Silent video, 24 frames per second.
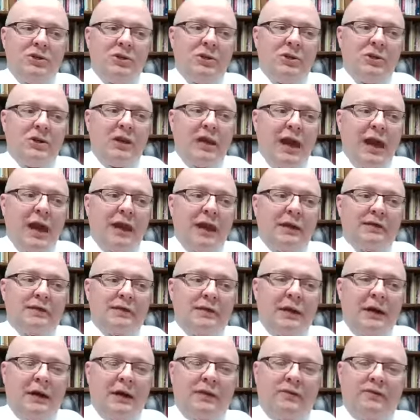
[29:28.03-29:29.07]
She
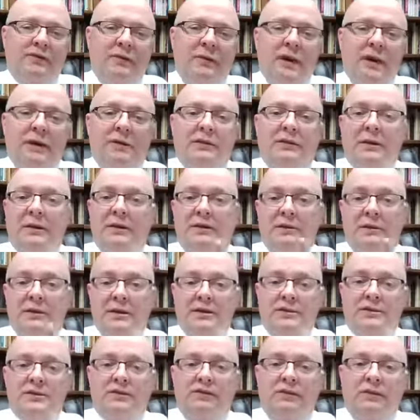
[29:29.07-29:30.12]
acted out of faith,
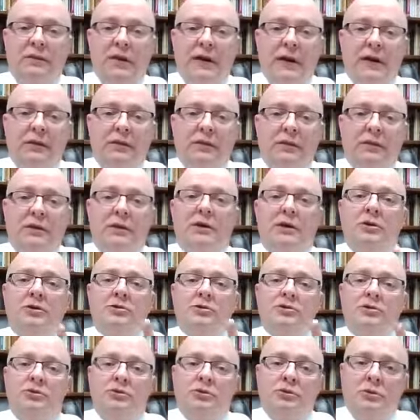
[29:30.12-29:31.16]
and this faith
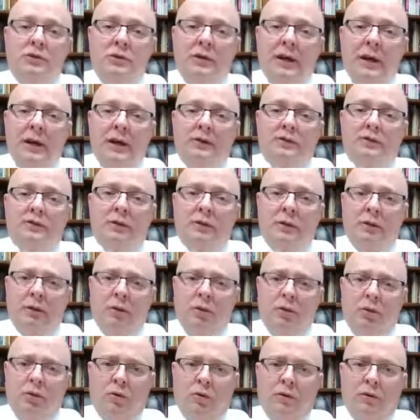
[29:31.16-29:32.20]
stood out to the
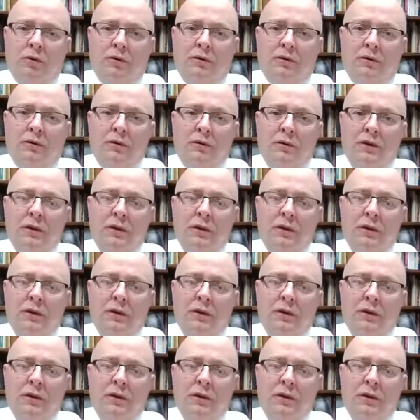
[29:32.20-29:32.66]
Lord.